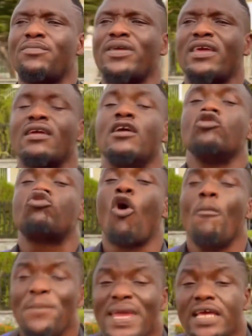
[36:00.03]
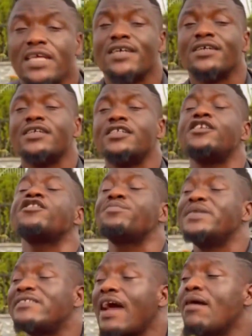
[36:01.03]
the picking. To me, this
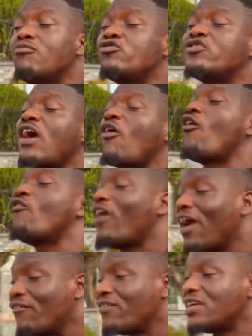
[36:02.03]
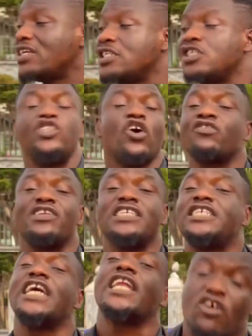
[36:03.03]
Mr. Ibu's second wife is just the
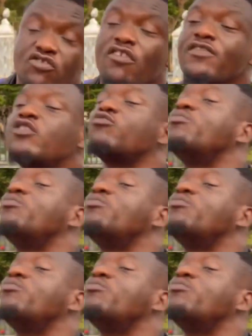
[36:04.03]
jealous of the